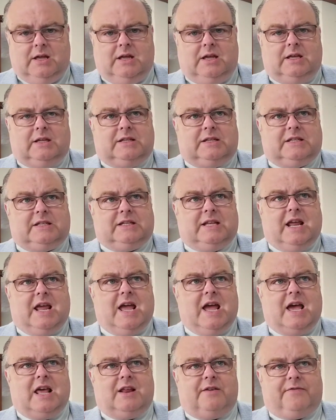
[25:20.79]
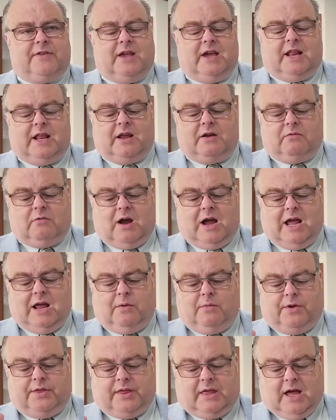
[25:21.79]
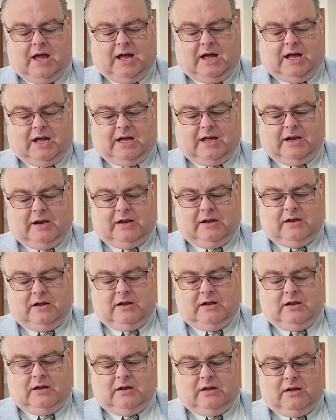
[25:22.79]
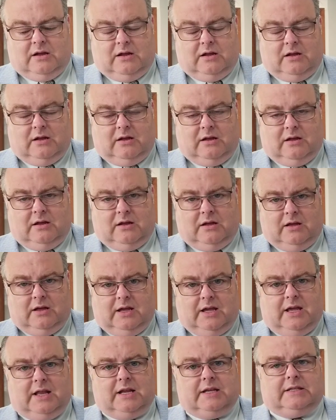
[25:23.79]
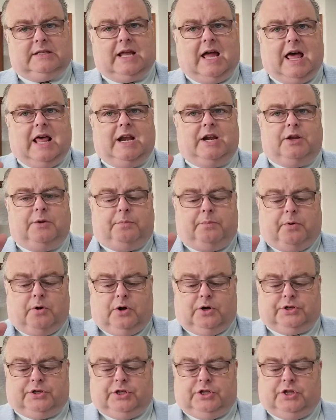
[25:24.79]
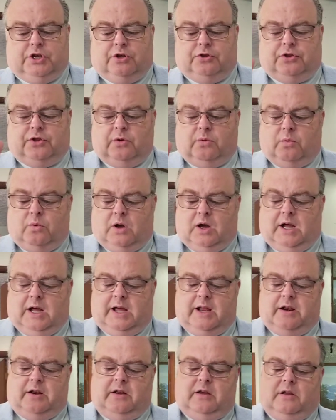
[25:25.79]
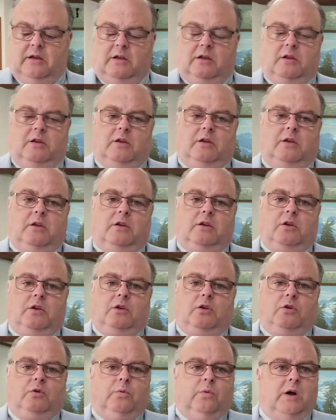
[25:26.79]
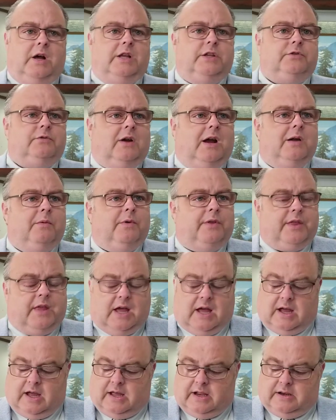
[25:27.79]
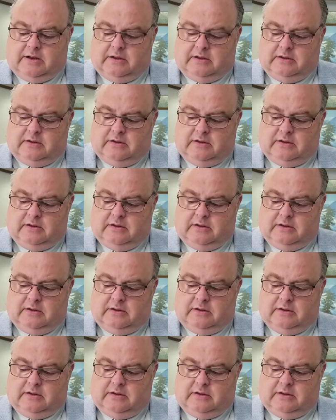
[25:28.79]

Instead of getting right with God, he decided to persecute the one who was right with God,